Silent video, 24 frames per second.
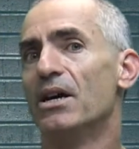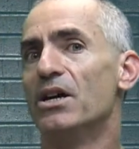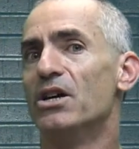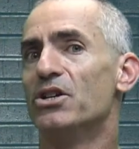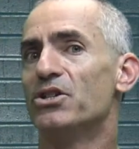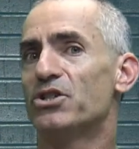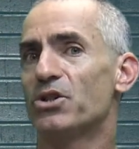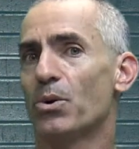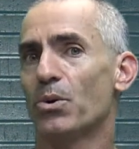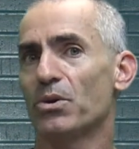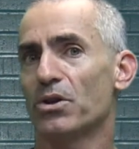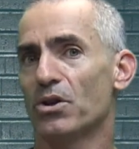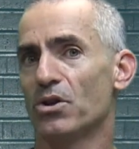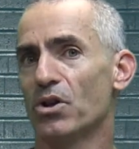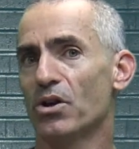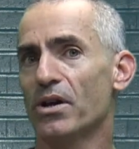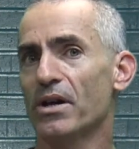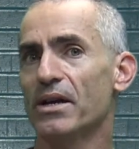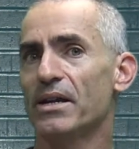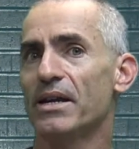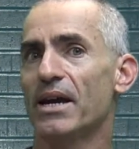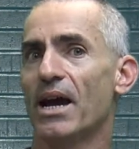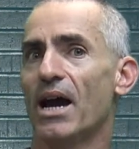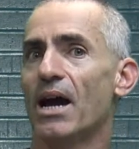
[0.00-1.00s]
So what we're
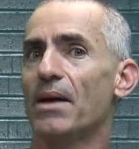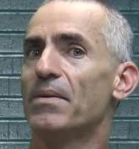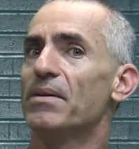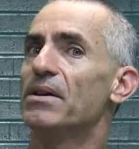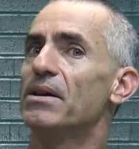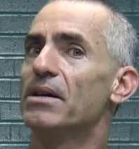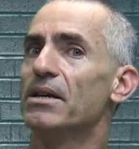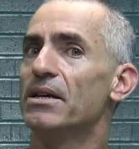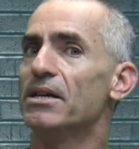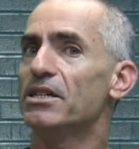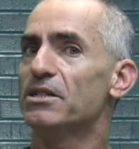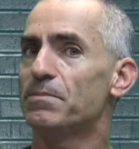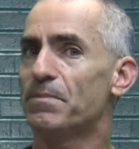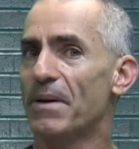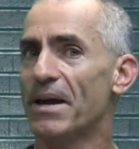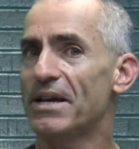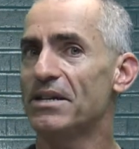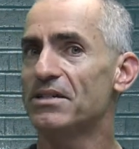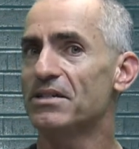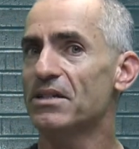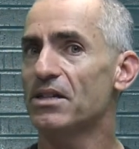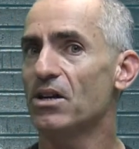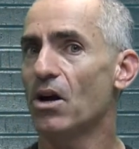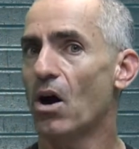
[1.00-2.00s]
looking at is
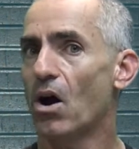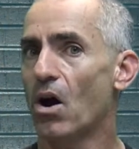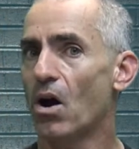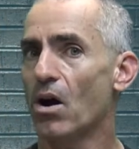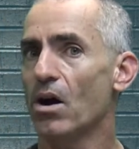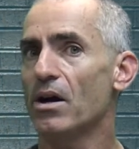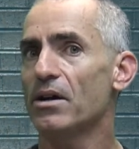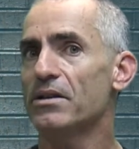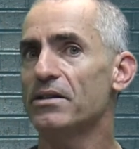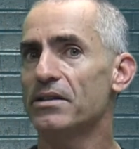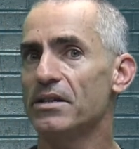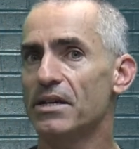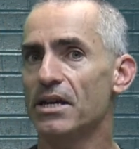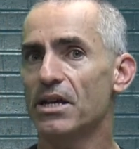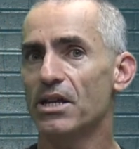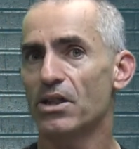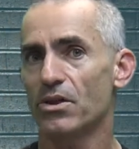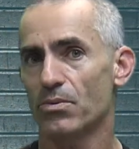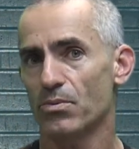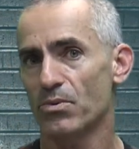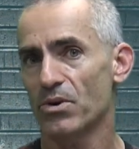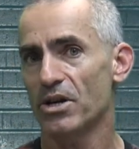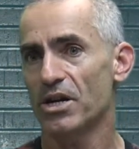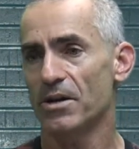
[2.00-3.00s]
basically
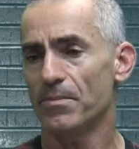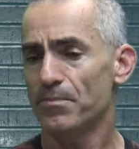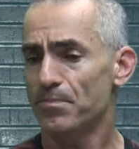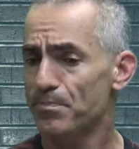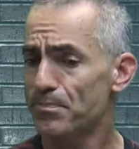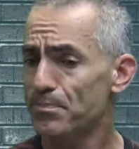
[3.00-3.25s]
RT3